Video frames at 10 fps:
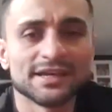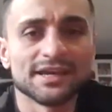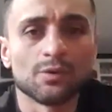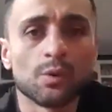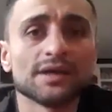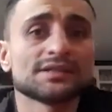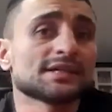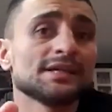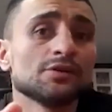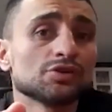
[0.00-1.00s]
Yeah, why did
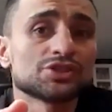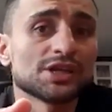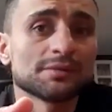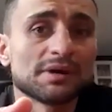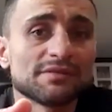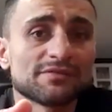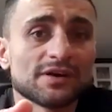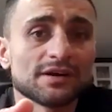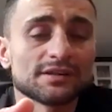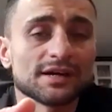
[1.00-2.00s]
he not take my
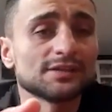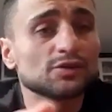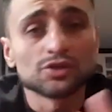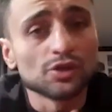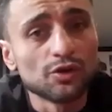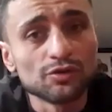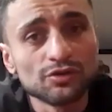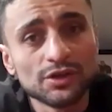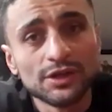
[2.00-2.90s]
fight? I don't know.